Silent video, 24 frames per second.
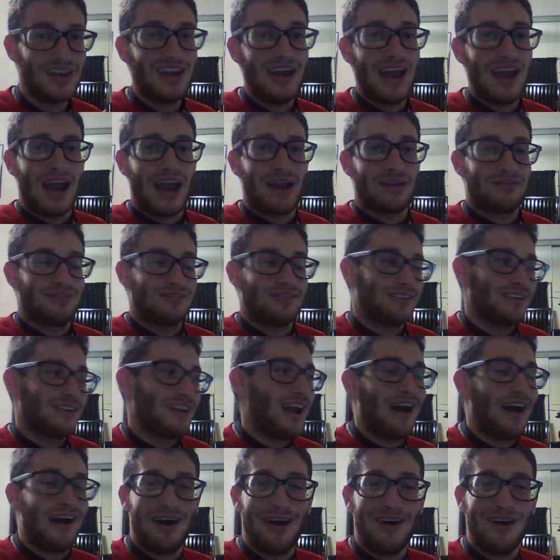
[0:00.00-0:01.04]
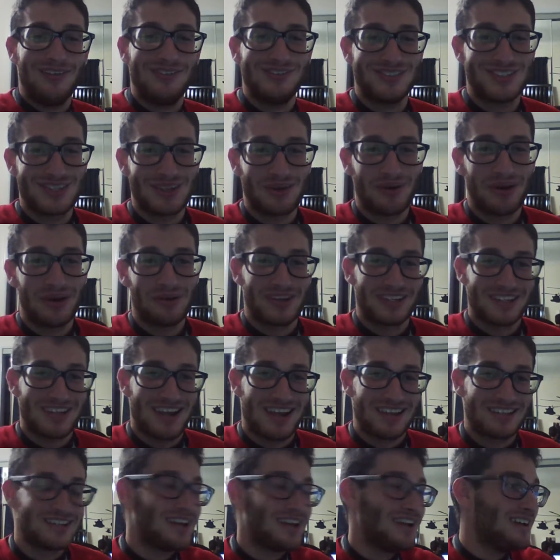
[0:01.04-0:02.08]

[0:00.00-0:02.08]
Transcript: and yeah. Uh, so, anyways, guys,